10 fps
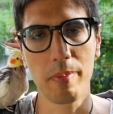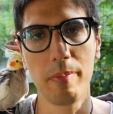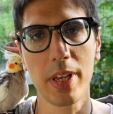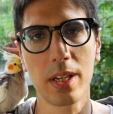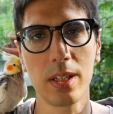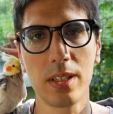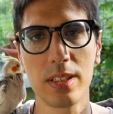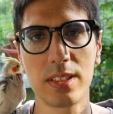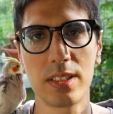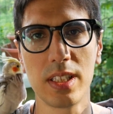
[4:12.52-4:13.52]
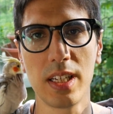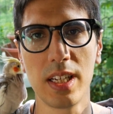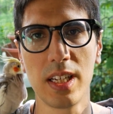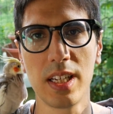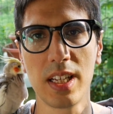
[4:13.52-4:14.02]
because
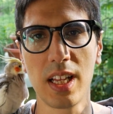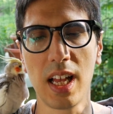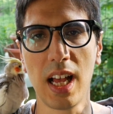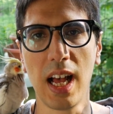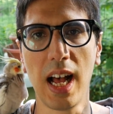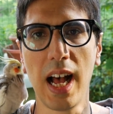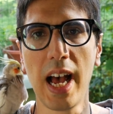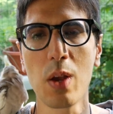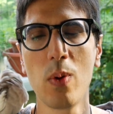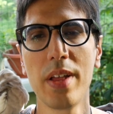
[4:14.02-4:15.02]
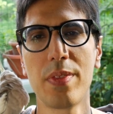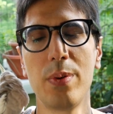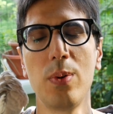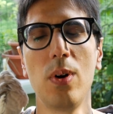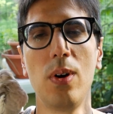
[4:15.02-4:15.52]
I went
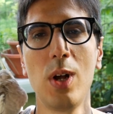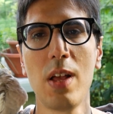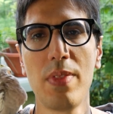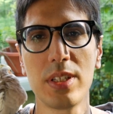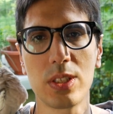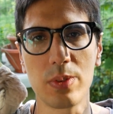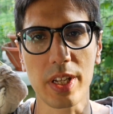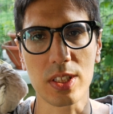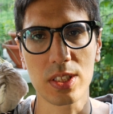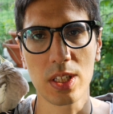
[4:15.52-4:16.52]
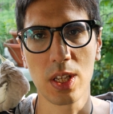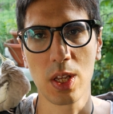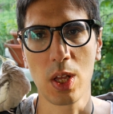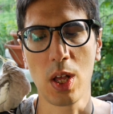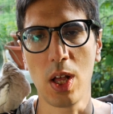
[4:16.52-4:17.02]
through all of the streets
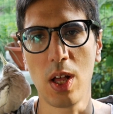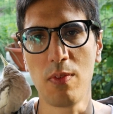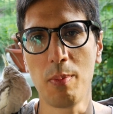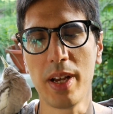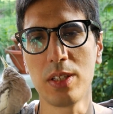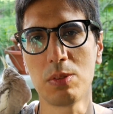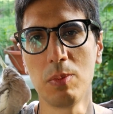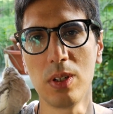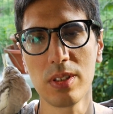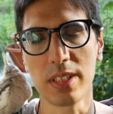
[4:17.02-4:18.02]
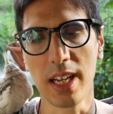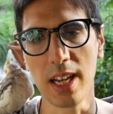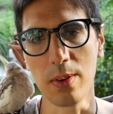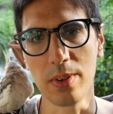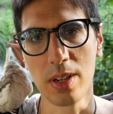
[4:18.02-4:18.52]
of my small
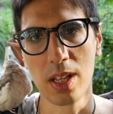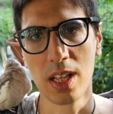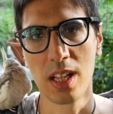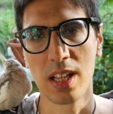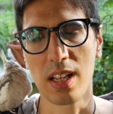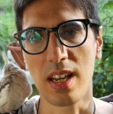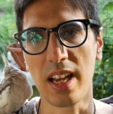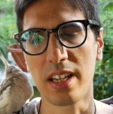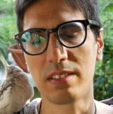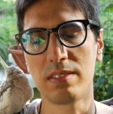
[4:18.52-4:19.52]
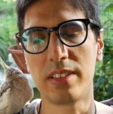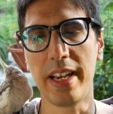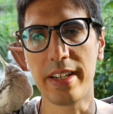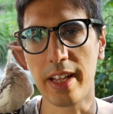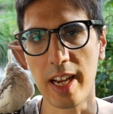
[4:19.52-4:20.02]
town like
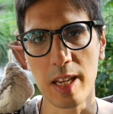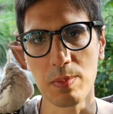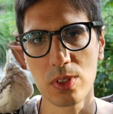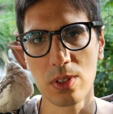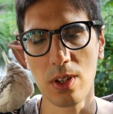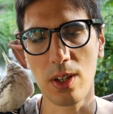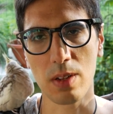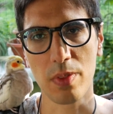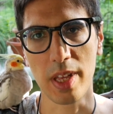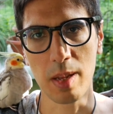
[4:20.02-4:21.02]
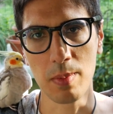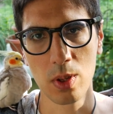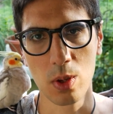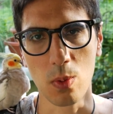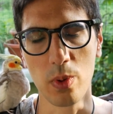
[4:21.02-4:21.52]
10 times, all of them,
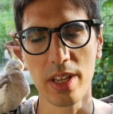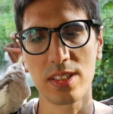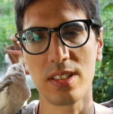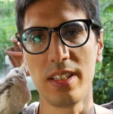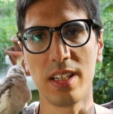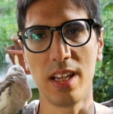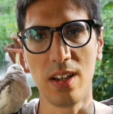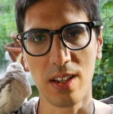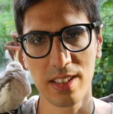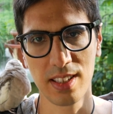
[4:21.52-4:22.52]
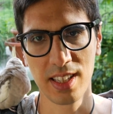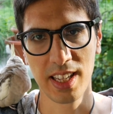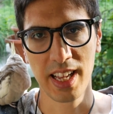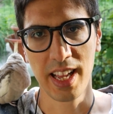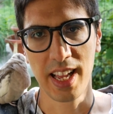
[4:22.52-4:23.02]
whistling a lot,
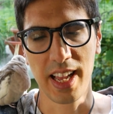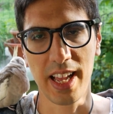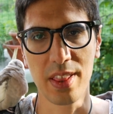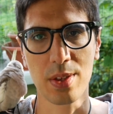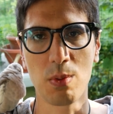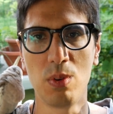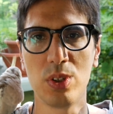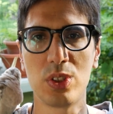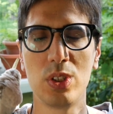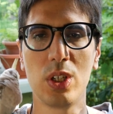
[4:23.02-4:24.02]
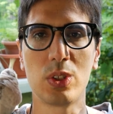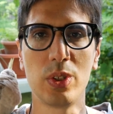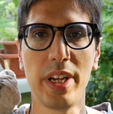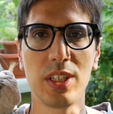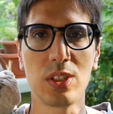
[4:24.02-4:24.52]
and there was no
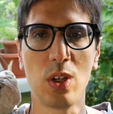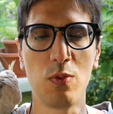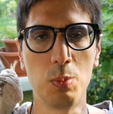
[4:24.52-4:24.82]
trace of